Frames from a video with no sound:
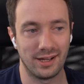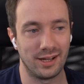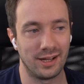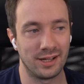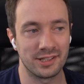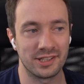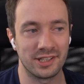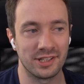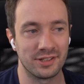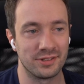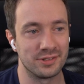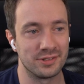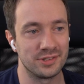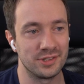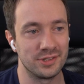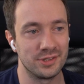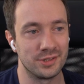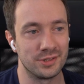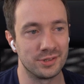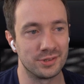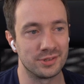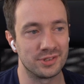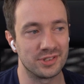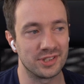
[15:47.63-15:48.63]
I guarantee
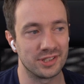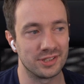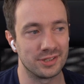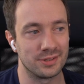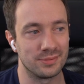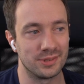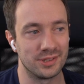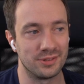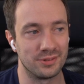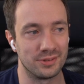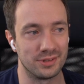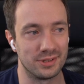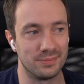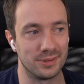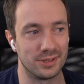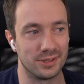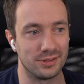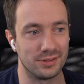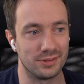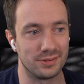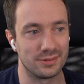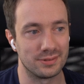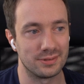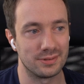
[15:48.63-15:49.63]
you sign up, they don't email
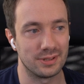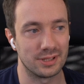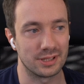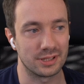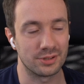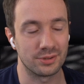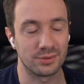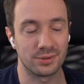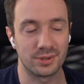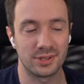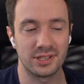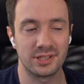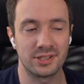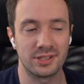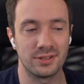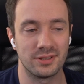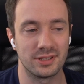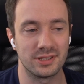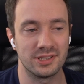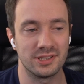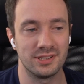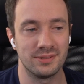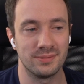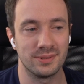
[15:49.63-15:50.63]
you. Like the way they
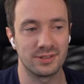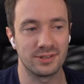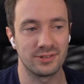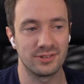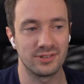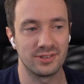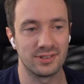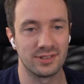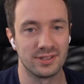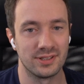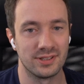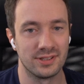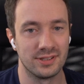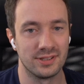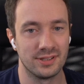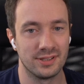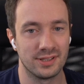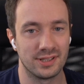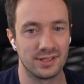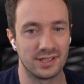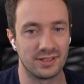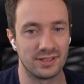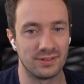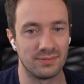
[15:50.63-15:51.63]
collect emails,
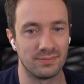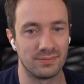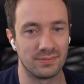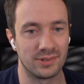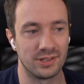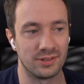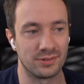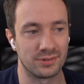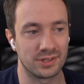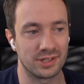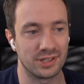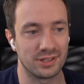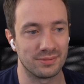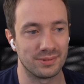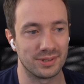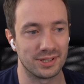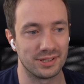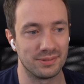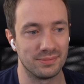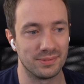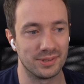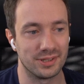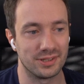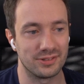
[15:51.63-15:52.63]
they don't care about
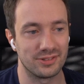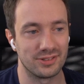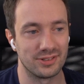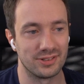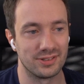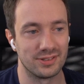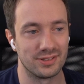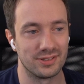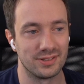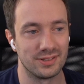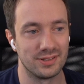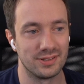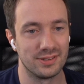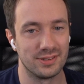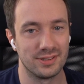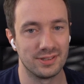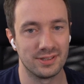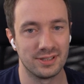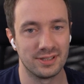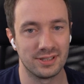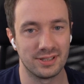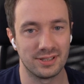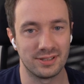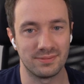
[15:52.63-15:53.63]
emails.
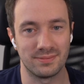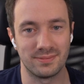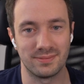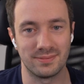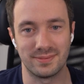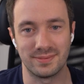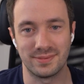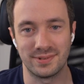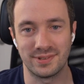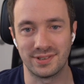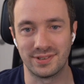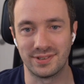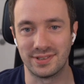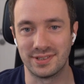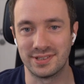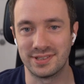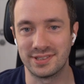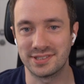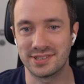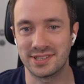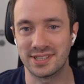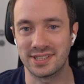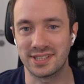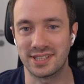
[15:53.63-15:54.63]
So
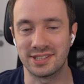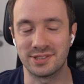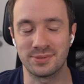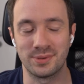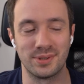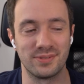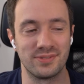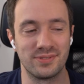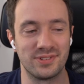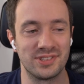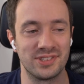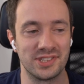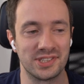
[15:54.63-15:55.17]
it's like, it's one of these